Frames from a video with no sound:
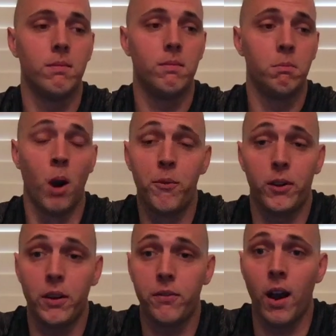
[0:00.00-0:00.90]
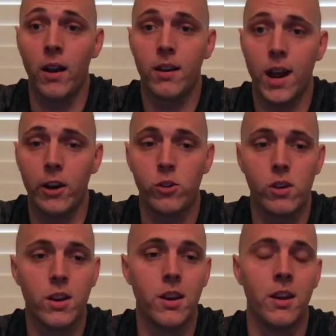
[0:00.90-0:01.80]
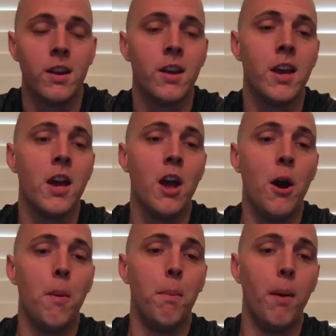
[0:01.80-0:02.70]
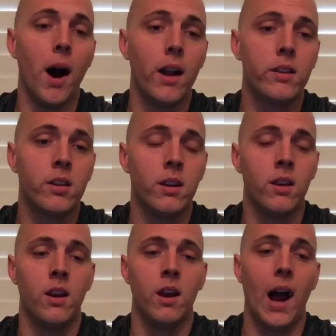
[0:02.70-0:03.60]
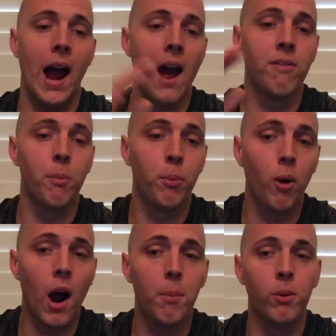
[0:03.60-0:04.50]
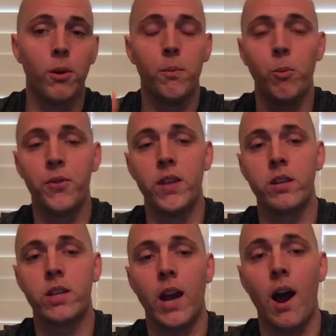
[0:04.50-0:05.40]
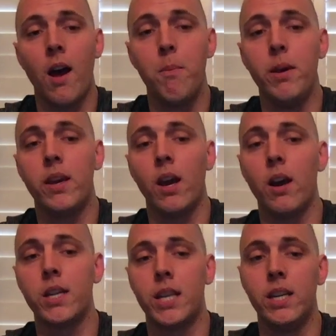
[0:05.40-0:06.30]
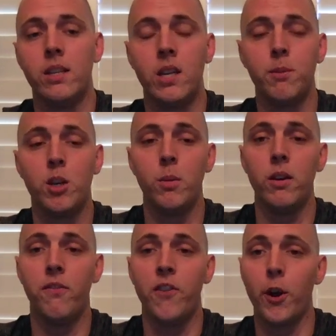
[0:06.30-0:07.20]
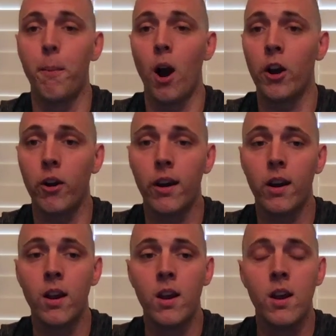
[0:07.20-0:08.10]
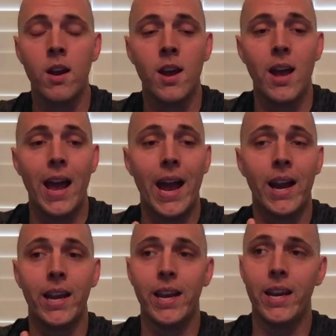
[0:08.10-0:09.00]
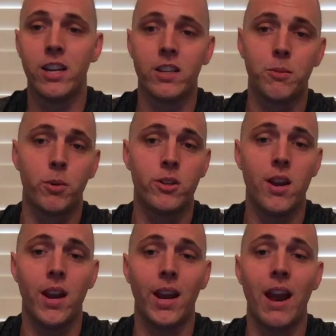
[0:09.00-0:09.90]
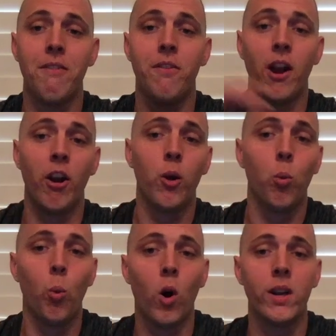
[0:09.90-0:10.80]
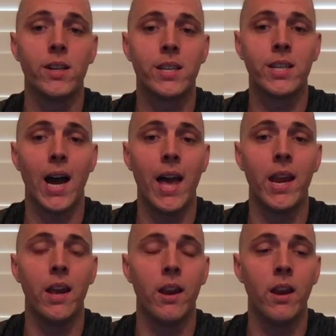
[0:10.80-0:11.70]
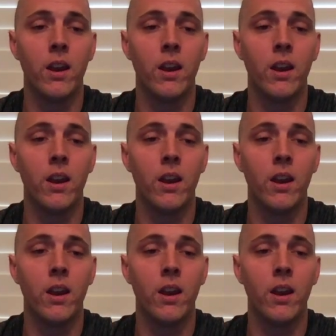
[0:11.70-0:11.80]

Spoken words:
Perfectly fine, actually. But I have a problem with this guy because he seems to be fear-mongering, and he is presenting a very one-sided